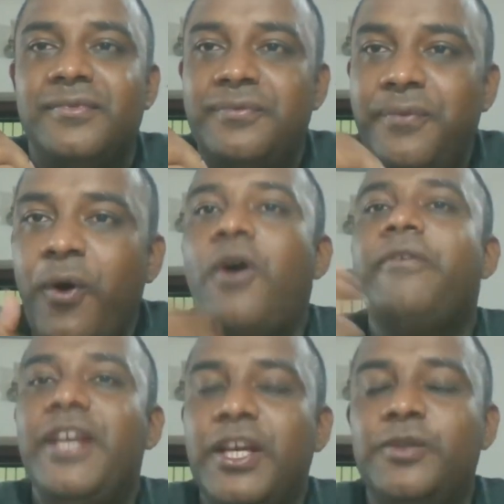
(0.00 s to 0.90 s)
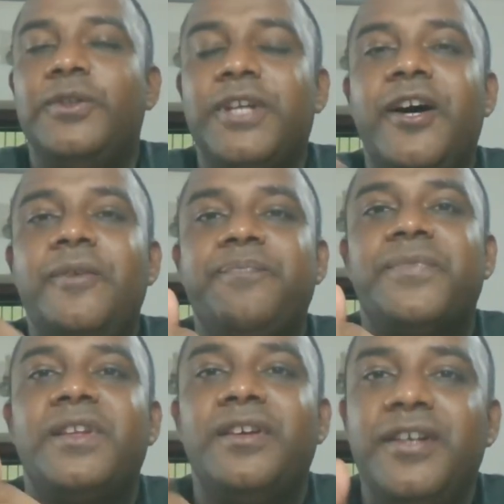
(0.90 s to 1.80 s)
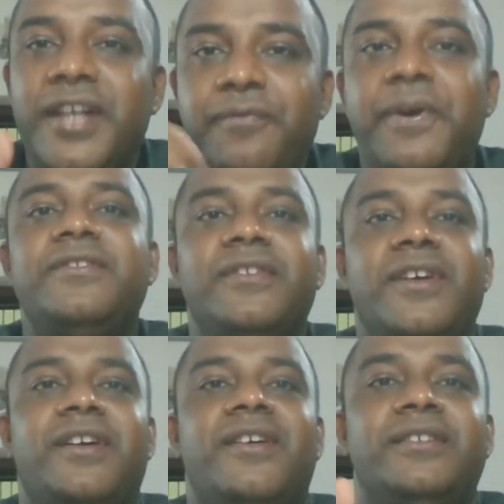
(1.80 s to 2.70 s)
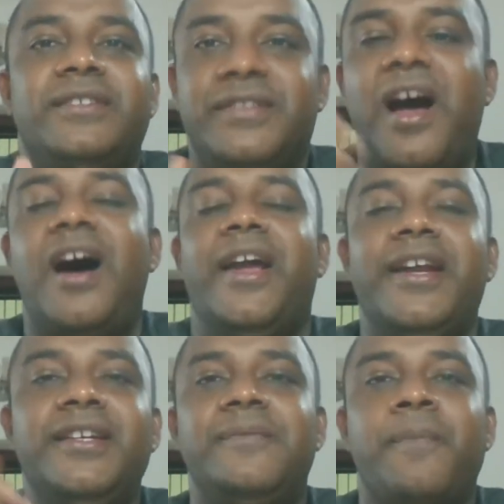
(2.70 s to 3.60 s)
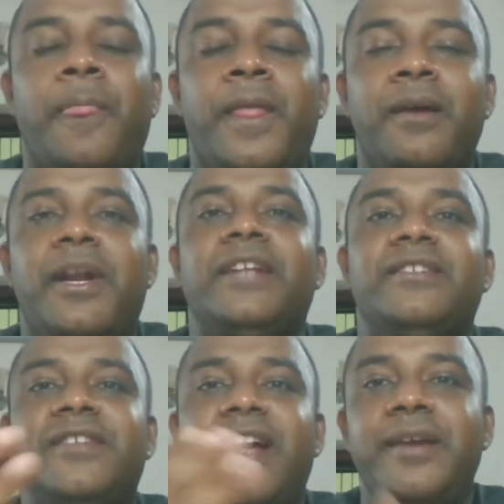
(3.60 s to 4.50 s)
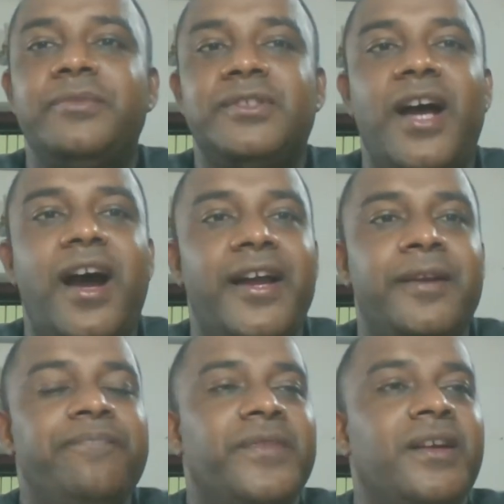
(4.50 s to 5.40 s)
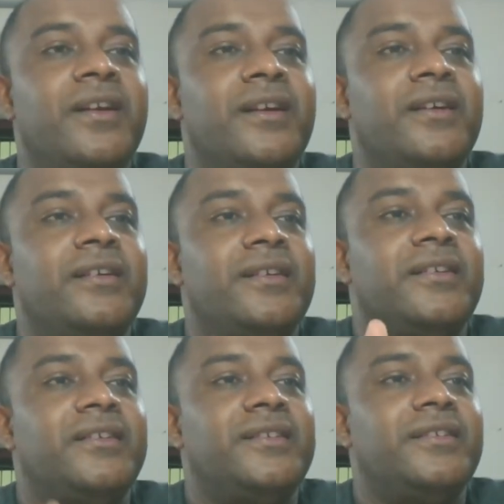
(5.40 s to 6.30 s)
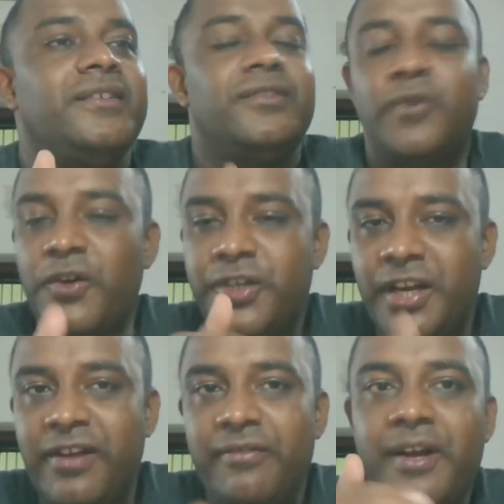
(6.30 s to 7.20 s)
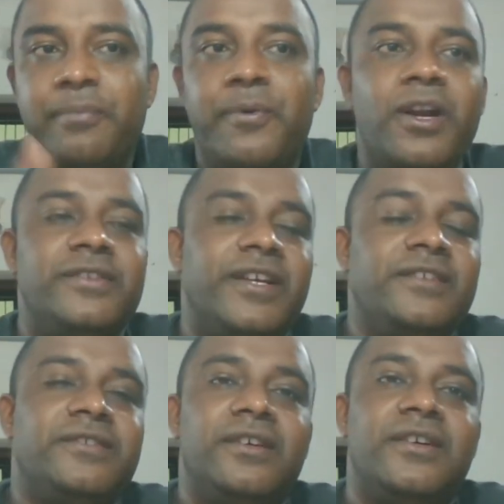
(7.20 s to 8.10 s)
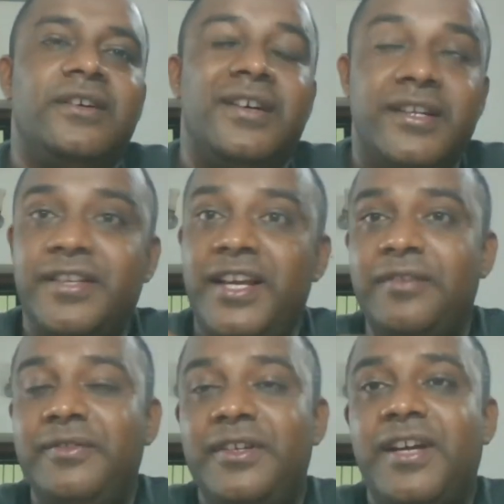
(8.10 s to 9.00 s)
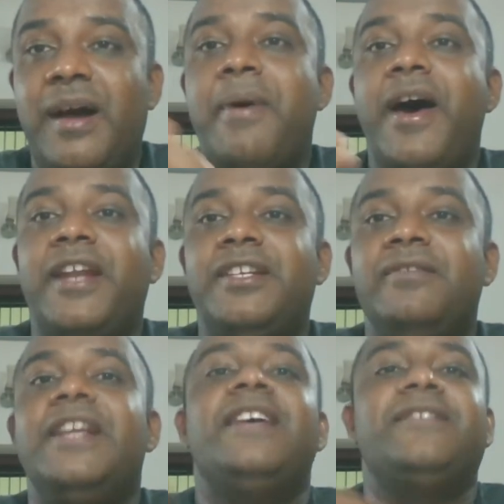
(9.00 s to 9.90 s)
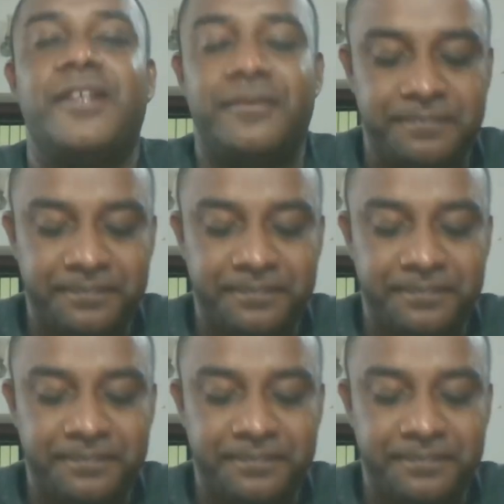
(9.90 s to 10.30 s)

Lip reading: flowing into the defense side, but at the same time, social welfare policies receive comparatively lesser.